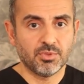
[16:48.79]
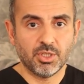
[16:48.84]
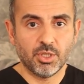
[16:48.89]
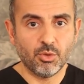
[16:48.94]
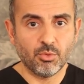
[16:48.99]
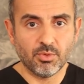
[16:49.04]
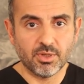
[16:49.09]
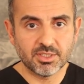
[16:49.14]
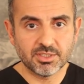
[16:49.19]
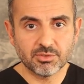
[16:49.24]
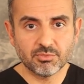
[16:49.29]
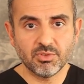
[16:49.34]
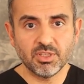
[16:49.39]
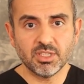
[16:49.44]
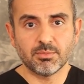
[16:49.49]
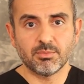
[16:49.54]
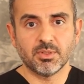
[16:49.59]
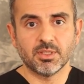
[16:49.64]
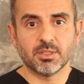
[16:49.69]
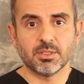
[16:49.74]
TOS
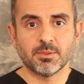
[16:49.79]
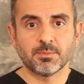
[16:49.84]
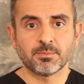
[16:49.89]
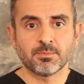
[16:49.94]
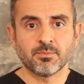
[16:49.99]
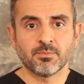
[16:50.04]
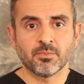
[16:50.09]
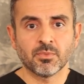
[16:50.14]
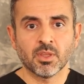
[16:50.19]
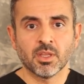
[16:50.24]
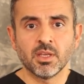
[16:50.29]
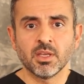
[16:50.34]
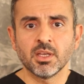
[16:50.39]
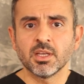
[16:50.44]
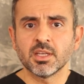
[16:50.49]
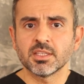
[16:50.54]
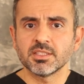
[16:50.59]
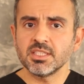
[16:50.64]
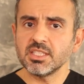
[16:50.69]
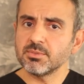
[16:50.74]
treatment.
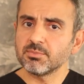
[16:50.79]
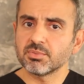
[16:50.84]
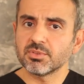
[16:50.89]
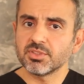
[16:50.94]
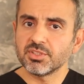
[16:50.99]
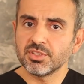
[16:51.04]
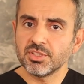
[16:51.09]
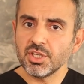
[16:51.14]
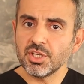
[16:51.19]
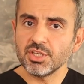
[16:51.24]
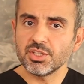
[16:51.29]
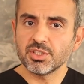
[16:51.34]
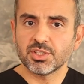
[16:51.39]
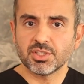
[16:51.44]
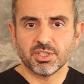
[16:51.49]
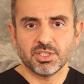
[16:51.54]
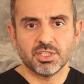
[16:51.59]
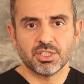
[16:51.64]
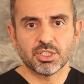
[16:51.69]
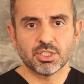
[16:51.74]
This
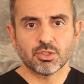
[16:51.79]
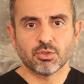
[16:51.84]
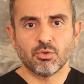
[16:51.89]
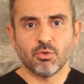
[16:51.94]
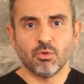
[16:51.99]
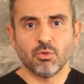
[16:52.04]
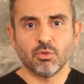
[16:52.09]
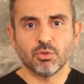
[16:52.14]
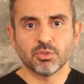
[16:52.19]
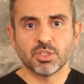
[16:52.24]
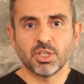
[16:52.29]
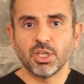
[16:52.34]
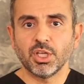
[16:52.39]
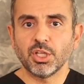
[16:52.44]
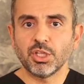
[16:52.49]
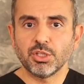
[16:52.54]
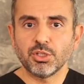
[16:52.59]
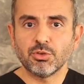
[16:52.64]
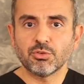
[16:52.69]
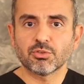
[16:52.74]
procedure is called
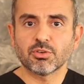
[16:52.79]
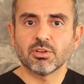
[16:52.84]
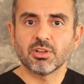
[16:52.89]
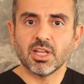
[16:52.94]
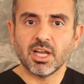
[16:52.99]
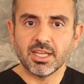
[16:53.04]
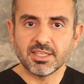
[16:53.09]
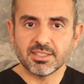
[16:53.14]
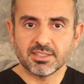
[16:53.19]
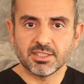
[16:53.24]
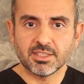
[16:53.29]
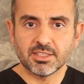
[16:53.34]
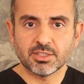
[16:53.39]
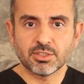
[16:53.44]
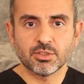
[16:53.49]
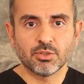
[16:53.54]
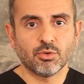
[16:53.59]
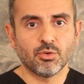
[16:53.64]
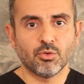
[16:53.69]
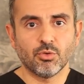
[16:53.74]

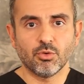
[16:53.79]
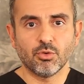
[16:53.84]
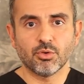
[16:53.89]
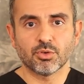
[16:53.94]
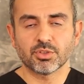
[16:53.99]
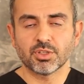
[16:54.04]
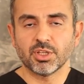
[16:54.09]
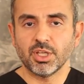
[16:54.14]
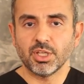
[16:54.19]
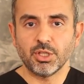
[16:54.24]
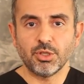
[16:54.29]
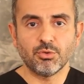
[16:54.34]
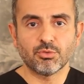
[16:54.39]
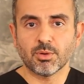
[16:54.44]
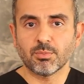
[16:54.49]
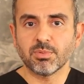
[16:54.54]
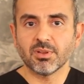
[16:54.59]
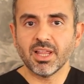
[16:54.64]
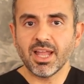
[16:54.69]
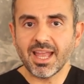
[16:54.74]
neurolysis or
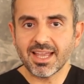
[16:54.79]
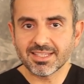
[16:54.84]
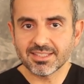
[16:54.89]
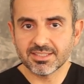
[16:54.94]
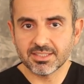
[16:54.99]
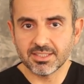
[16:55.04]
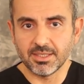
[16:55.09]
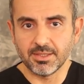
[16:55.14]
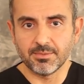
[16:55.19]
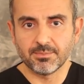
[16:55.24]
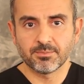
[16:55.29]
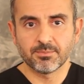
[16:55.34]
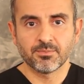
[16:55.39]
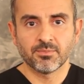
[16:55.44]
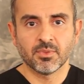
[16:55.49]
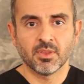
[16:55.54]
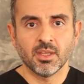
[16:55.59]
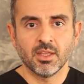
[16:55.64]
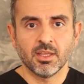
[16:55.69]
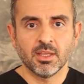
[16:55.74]
neuroplasty.
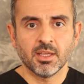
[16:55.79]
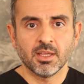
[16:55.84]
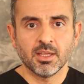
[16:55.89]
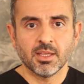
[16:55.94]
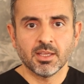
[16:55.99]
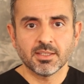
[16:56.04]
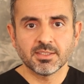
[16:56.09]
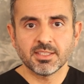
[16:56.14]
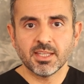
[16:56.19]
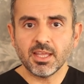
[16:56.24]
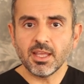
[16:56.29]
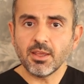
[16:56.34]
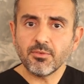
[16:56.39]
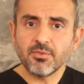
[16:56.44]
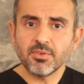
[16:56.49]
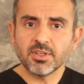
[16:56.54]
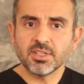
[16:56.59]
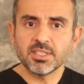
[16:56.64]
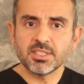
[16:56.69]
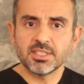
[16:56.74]
The
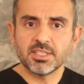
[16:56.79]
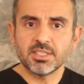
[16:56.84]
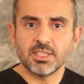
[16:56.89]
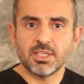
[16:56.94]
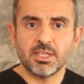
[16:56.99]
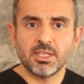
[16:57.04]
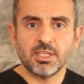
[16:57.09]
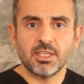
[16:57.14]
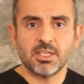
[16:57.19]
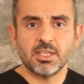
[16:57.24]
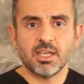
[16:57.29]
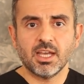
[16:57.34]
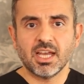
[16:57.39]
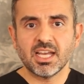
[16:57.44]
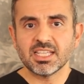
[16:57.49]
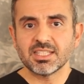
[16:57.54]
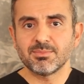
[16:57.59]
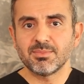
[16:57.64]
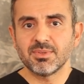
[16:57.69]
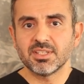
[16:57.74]
efficacy
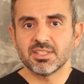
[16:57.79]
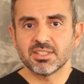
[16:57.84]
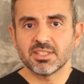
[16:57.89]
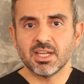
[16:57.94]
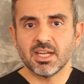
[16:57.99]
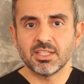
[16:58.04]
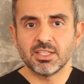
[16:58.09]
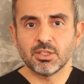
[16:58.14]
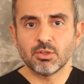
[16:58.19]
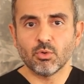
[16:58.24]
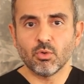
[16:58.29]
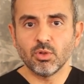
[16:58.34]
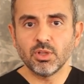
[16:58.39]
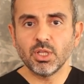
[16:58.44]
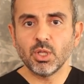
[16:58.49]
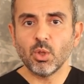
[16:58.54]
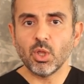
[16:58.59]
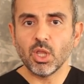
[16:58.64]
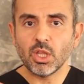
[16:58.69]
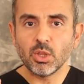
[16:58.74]
has been studied
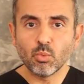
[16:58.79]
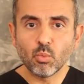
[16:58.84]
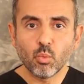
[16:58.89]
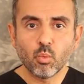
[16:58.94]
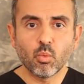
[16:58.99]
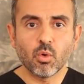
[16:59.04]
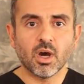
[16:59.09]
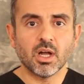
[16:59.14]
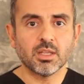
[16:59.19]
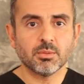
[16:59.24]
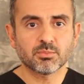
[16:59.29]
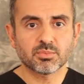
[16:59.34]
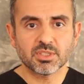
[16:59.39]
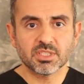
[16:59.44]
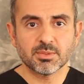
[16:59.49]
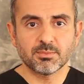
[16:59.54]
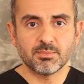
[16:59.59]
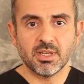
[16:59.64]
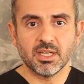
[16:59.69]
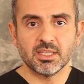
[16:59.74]
only in one
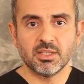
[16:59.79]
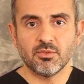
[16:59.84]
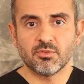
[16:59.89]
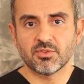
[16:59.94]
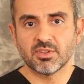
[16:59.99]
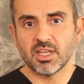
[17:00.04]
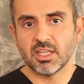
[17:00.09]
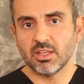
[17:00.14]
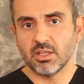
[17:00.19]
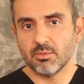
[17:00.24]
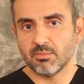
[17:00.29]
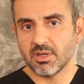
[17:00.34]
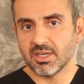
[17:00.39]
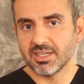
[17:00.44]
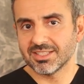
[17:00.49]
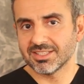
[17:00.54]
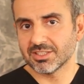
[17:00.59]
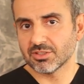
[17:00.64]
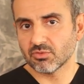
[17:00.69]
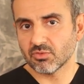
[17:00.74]
prospective
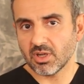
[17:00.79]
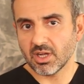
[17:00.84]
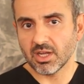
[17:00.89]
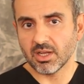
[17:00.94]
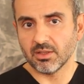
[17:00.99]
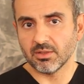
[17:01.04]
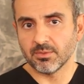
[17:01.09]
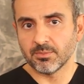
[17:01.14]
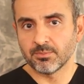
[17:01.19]
randomized trial.